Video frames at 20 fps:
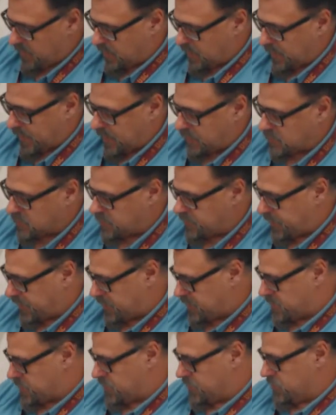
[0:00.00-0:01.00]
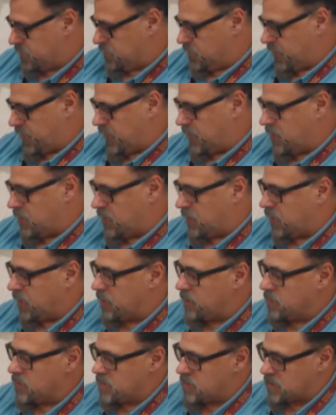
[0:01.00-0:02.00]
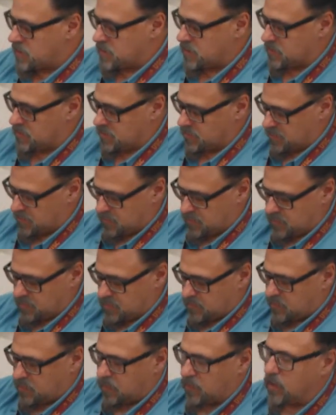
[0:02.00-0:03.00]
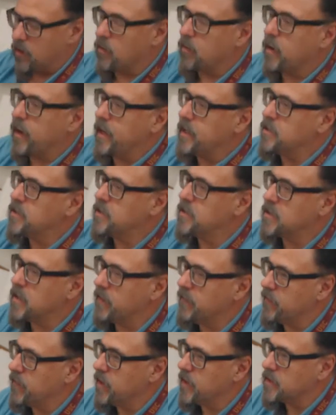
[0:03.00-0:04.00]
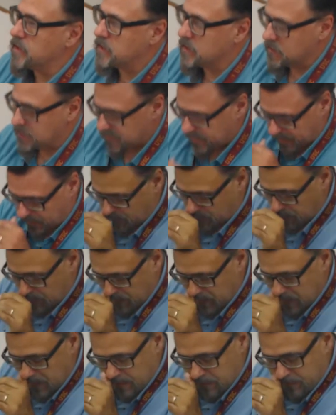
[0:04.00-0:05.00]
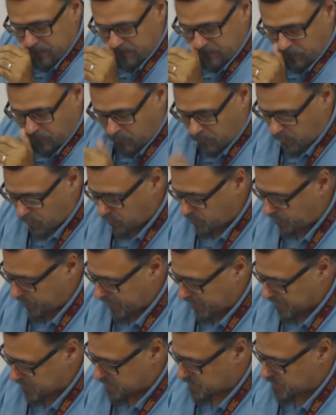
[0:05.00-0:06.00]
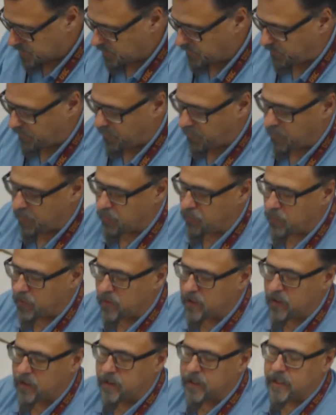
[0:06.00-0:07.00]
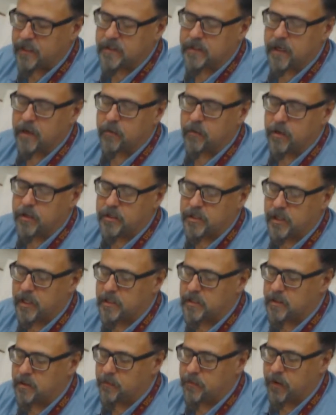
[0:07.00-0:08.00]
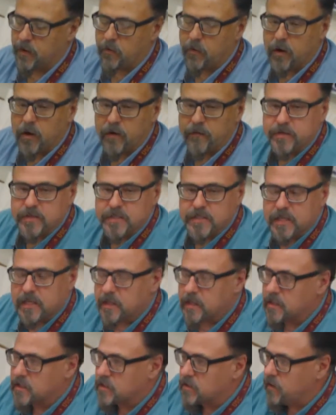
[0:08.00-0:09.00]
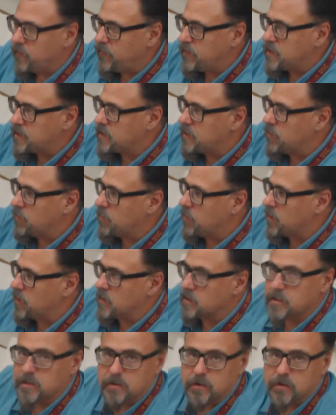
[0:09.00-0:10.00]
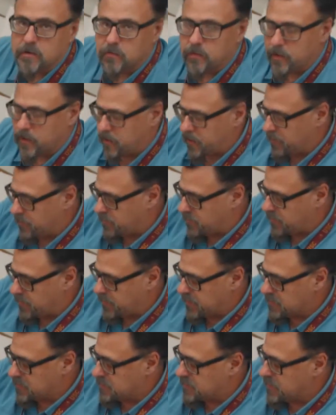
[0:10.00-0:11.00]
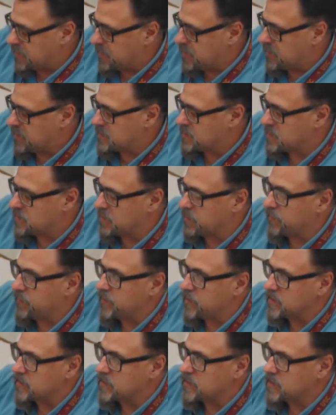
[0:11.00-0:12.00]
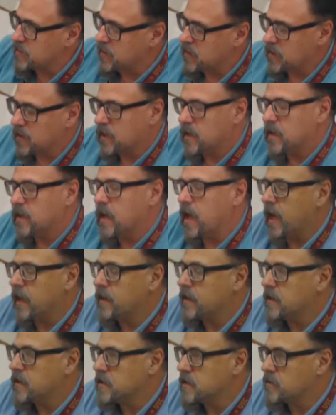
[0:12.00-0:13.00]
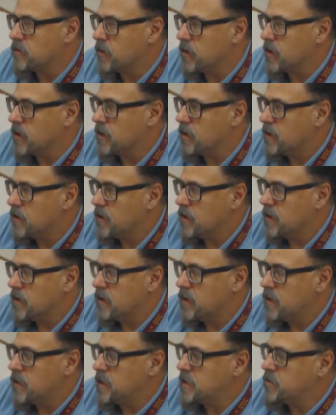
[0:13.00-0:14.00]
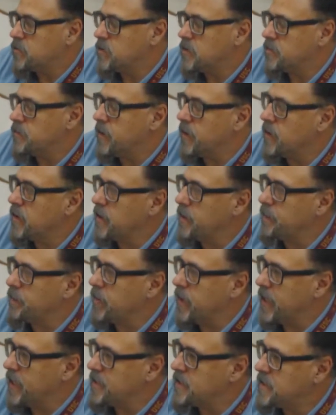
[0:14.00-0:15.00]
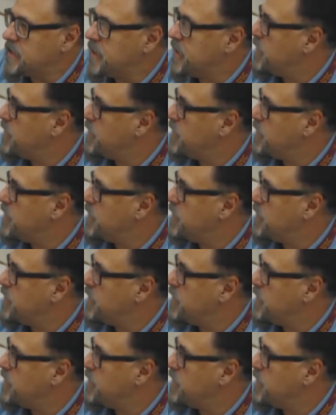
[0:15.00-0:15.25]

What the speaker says: allows me to enclose the lower edges of this. Now, before we get too far, one of the things that I want you guys to be aware of is that the surface that we're concerned with here is this surface, not this one. This was merely placed